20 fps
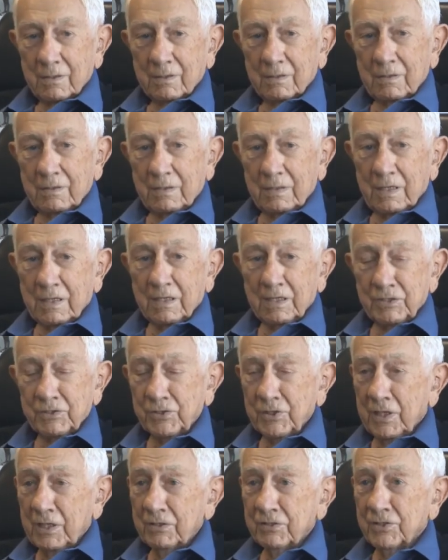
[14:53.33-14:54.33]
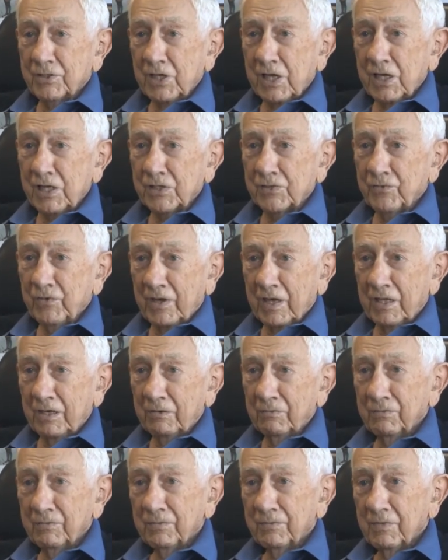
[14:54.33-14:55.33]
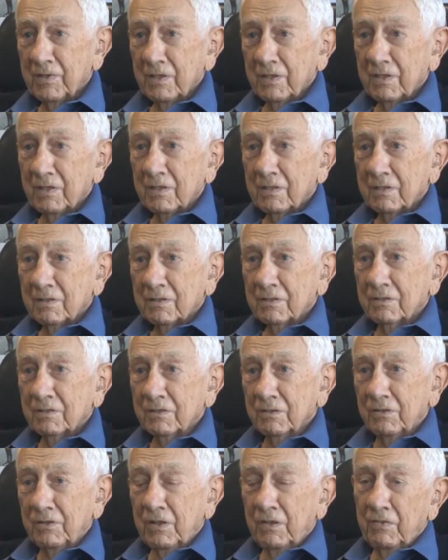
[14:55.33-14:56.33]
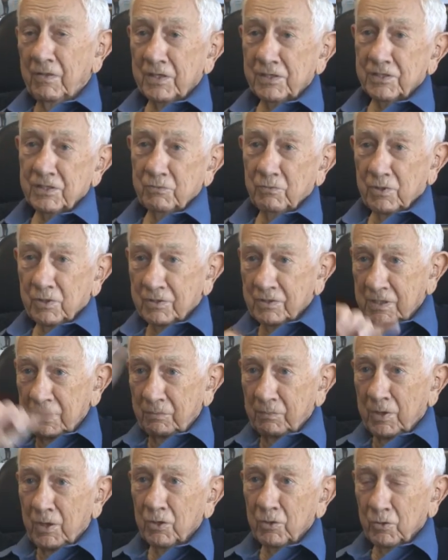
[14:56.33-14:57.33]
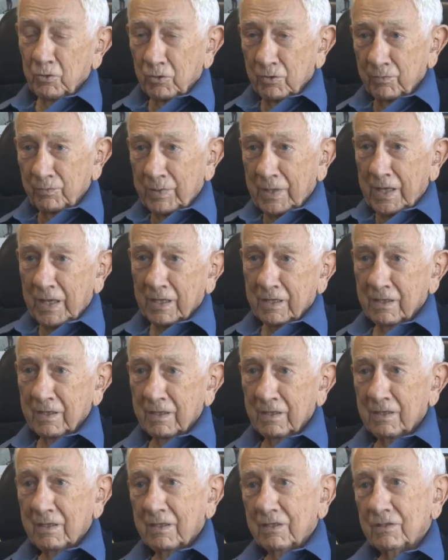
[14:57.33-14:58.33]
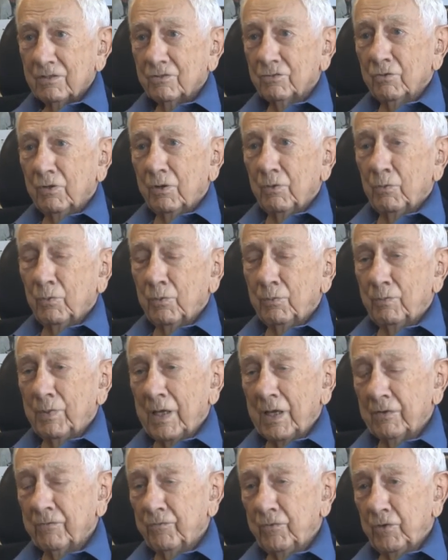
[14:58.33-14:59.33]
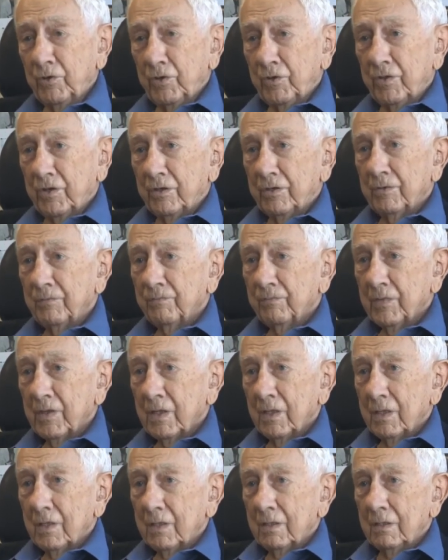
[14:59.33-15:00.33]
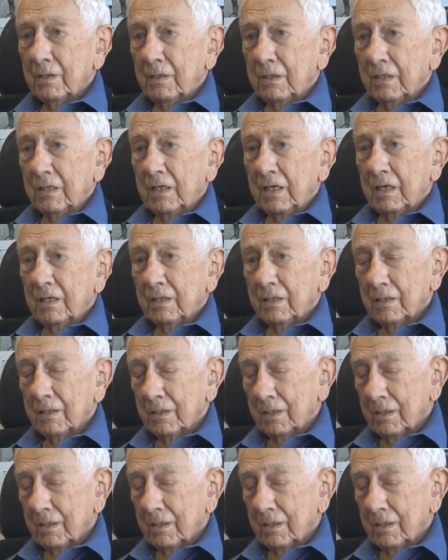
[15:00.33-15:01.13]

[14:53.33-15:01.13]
and I guess I satisfied them. So then they said, well, keep on going back. So I went back further. And again,